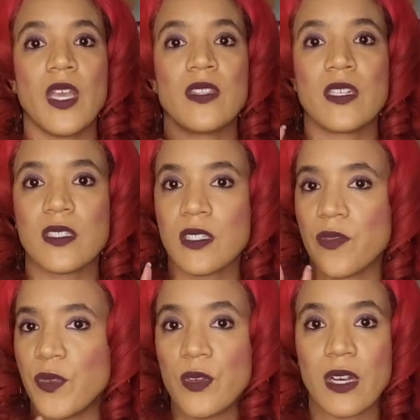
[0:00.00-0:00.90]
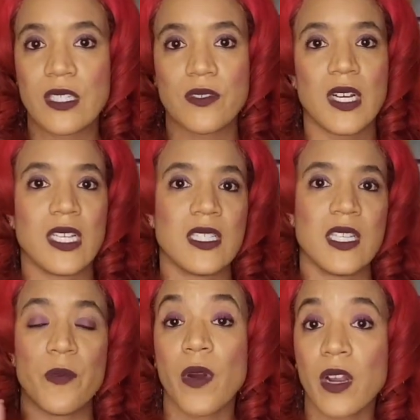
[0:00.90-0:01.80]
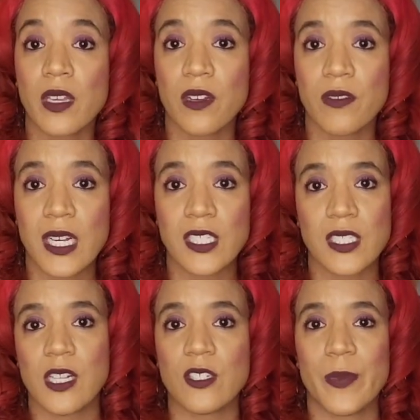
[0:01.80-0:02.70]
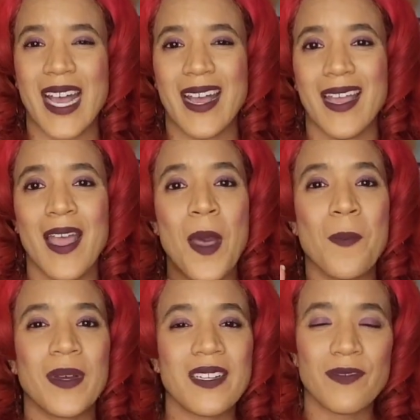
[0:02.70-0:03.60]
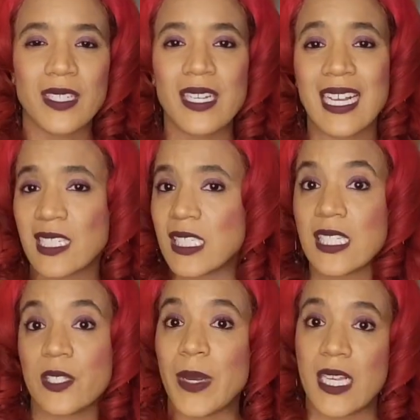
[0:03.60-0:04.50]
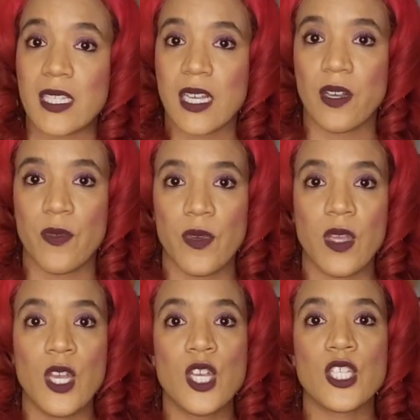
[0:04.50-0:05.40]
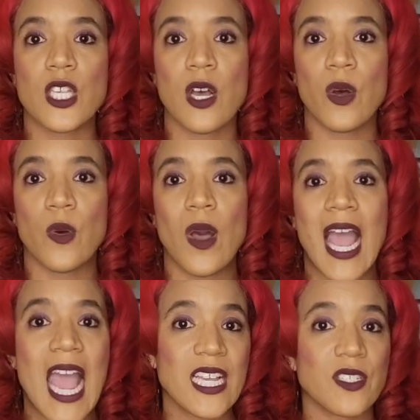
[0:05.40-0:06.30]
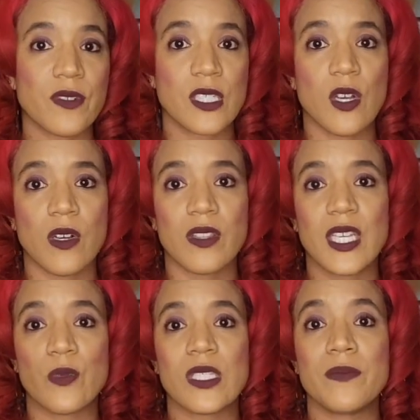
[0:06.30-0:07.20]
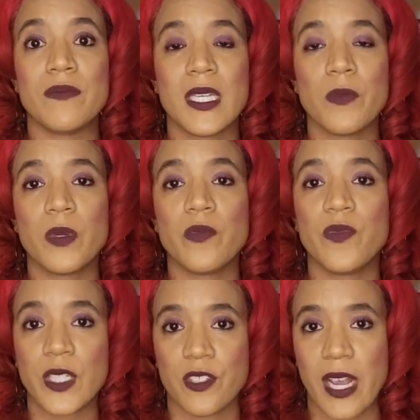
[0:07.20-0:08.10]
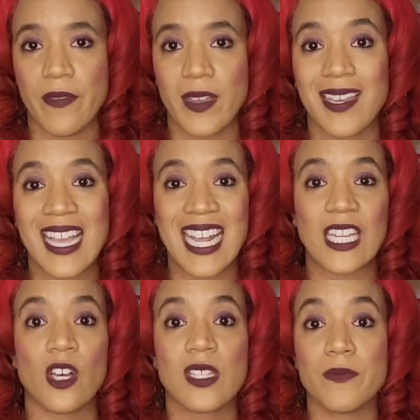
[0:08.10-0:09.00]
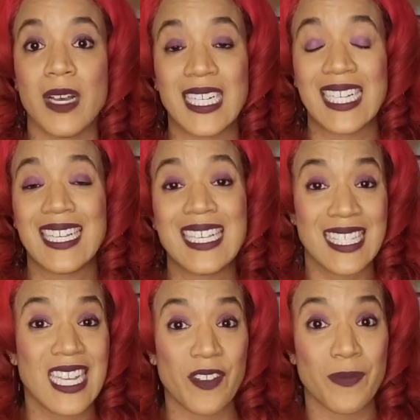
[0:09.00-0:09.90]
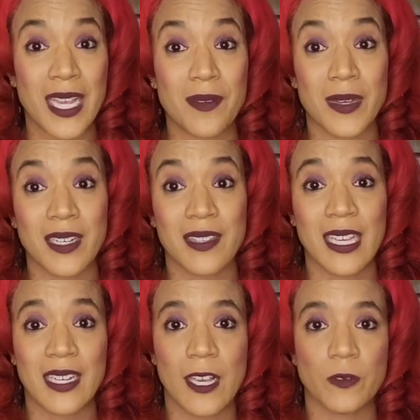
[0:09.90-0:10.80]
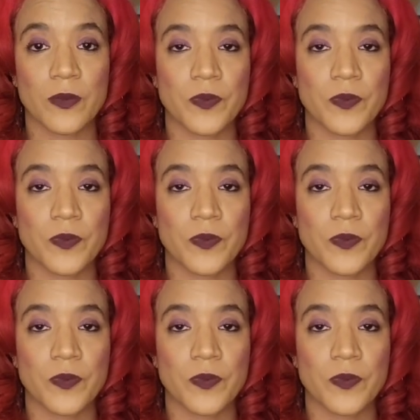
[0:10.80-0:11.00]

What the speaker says: There's a few restaurants and parking garages close by, but it really kind of sits by itself. So as a result, there was minimum foot traffic and I lost money instead of making money that day.